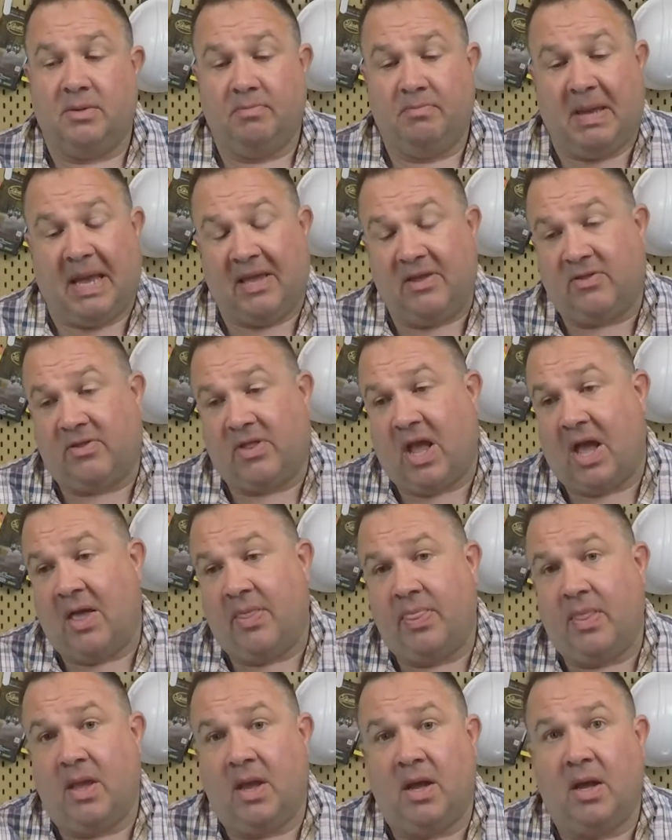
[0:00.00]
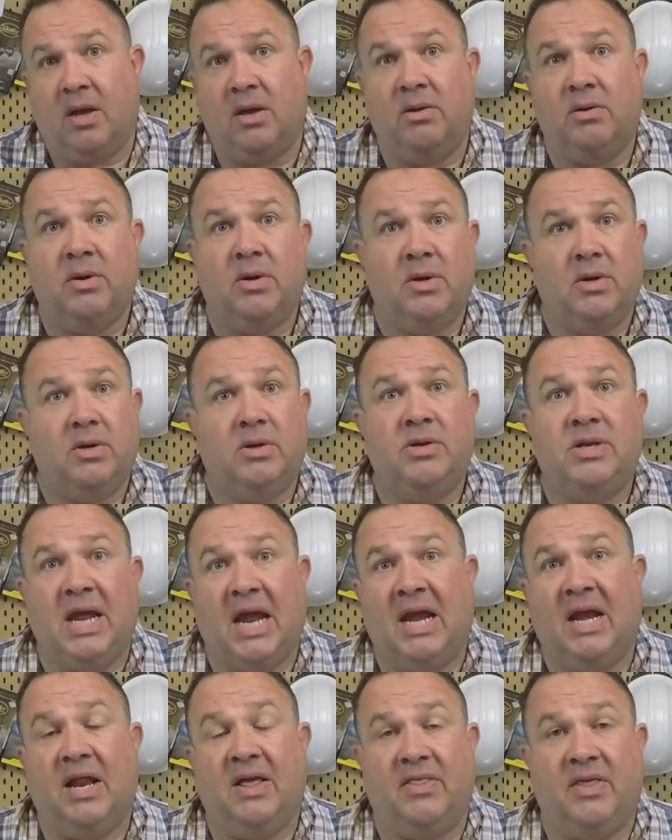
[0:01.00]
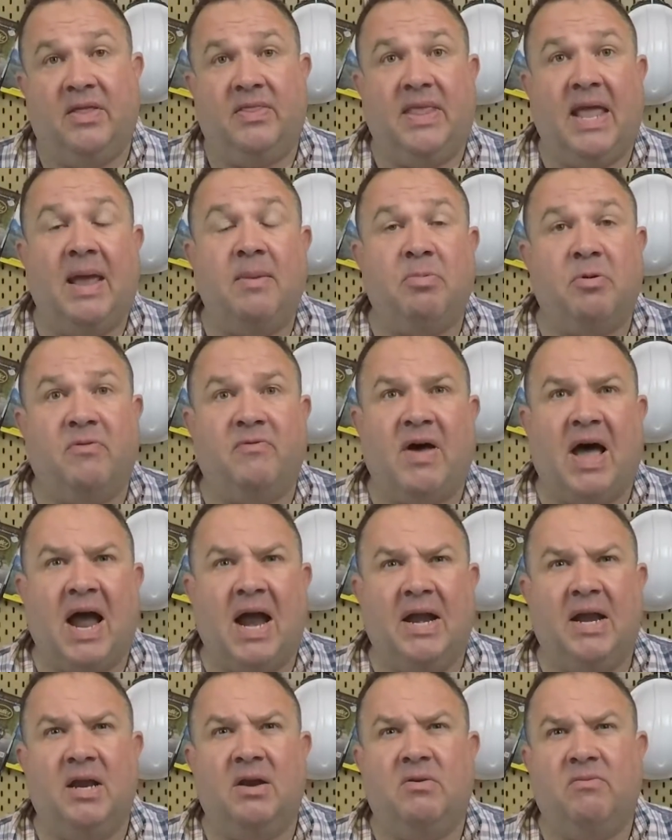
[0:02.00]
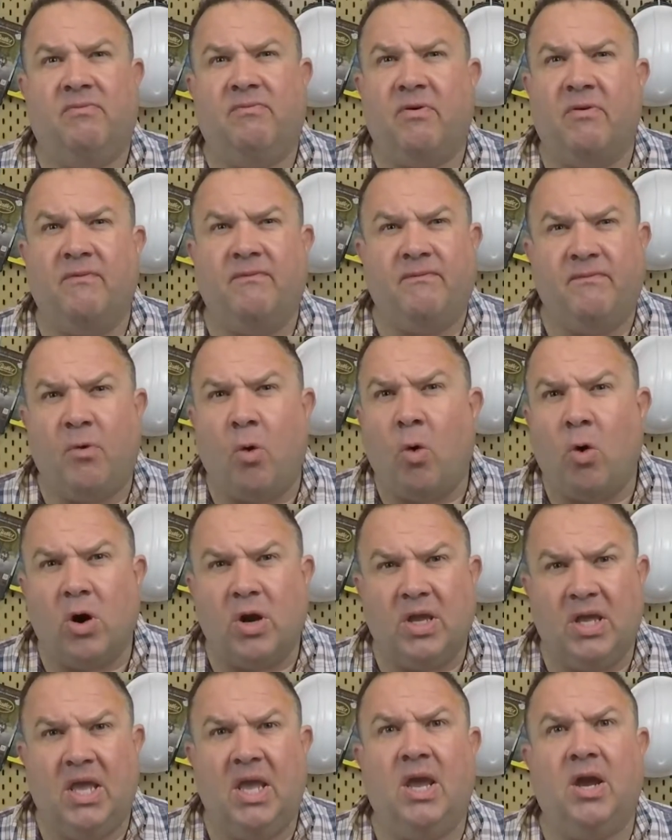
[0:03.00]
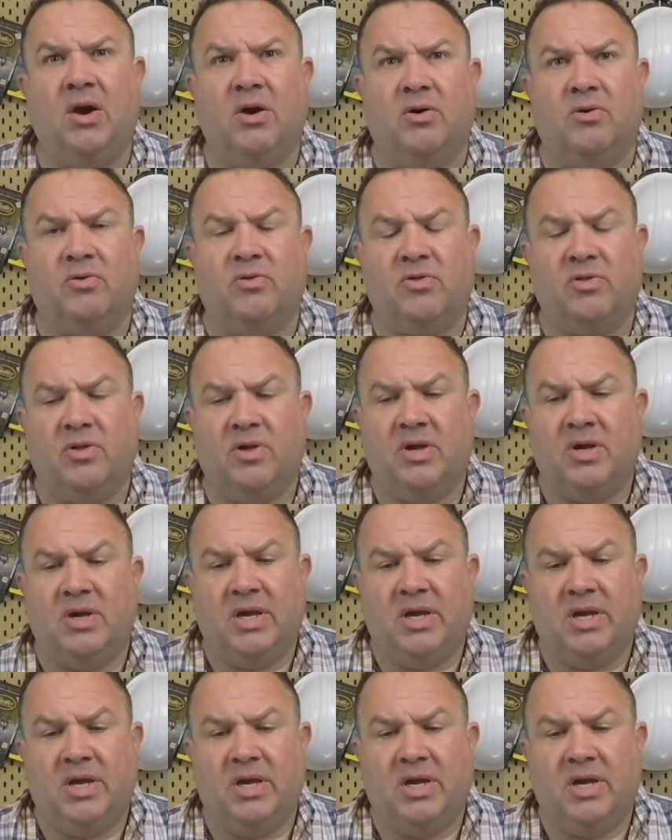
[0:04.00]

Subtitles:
based on the data that they provided for 4 years.